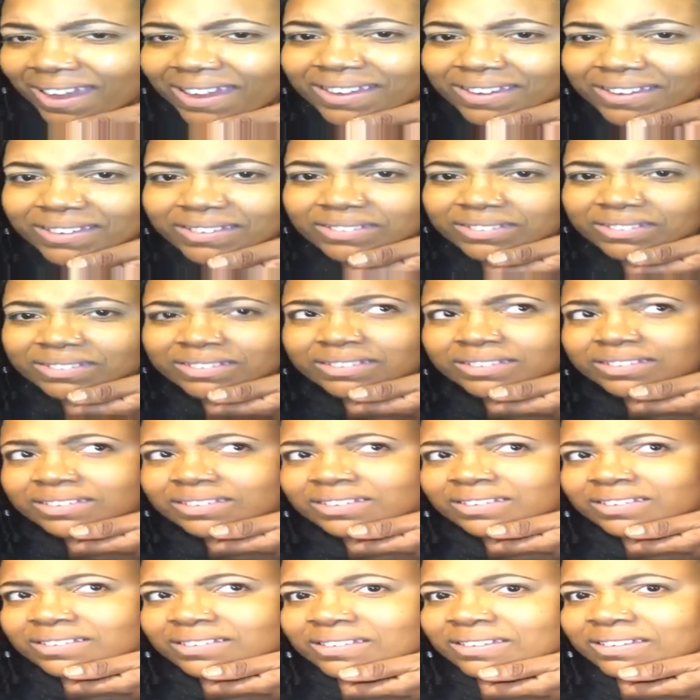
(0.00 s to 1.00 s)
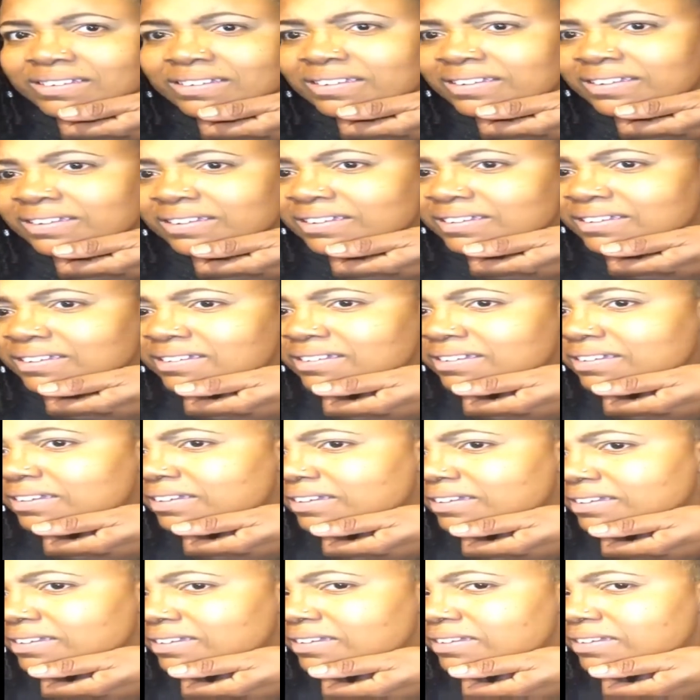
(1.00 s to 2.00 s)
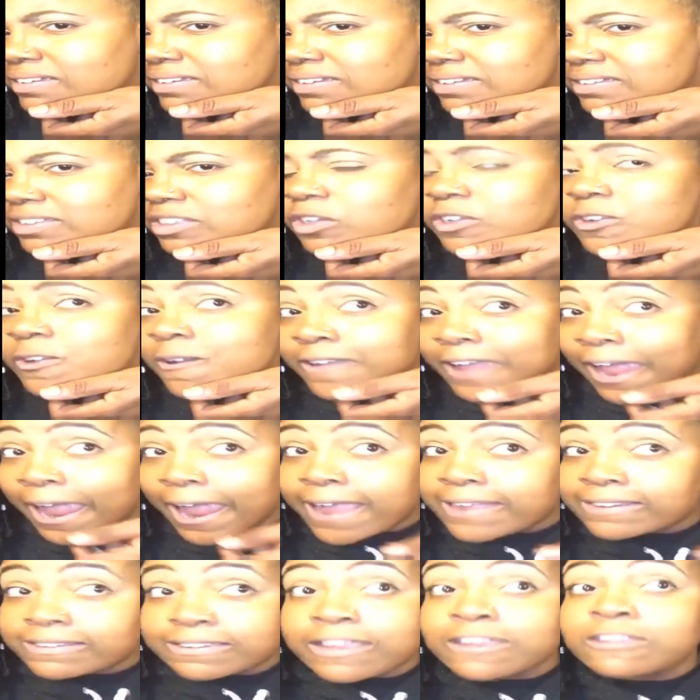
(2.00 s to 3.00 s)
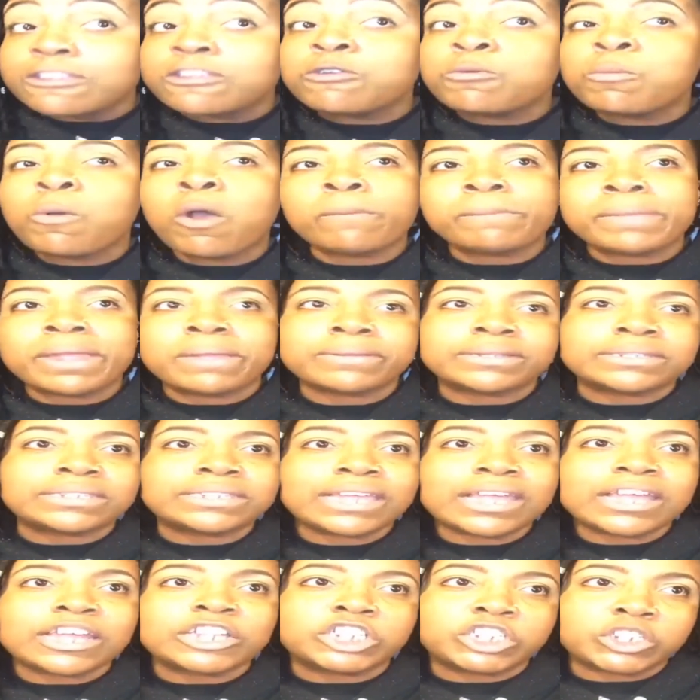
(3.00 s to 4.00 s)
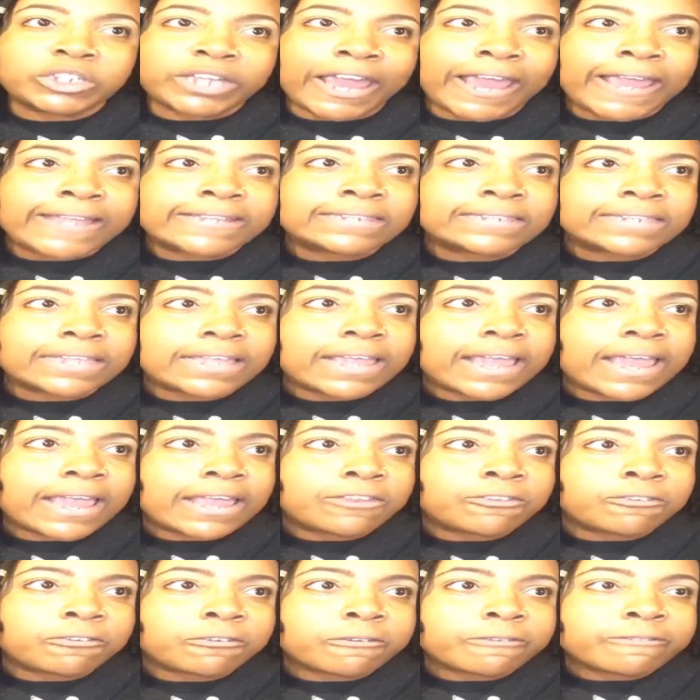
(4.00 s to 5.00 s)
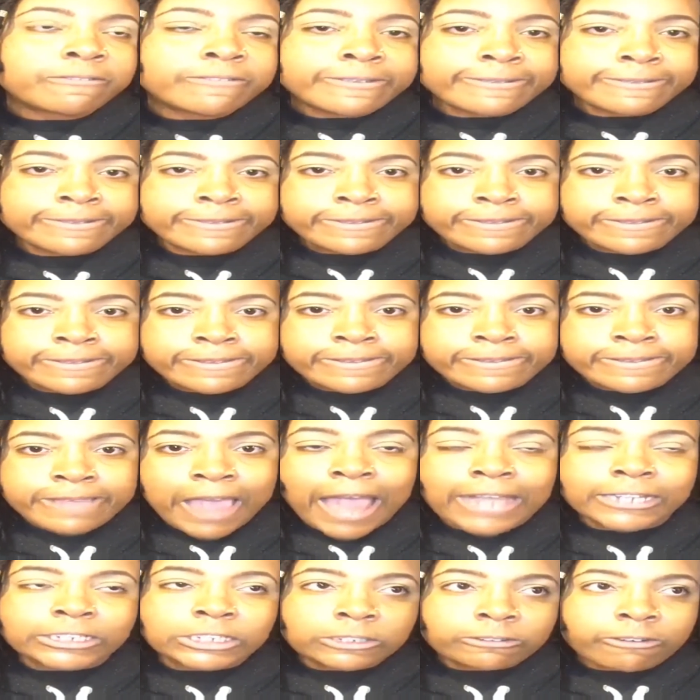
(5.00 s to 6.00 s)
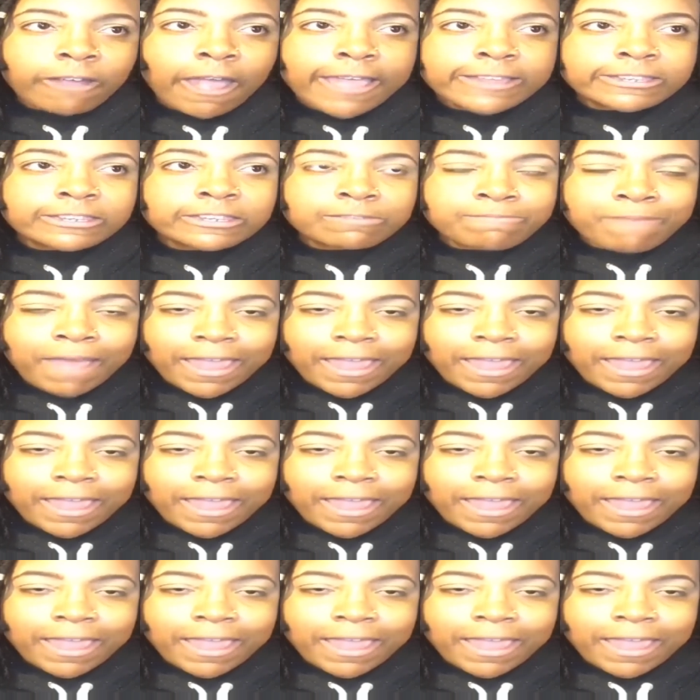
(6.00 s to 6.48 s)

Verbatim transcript: yeah, no, I'm, I'm trying to see it camera. I mean, so you can't. Then you won't be able to see it because you, you, can't go. see Andrew. Okay, I see it. I trust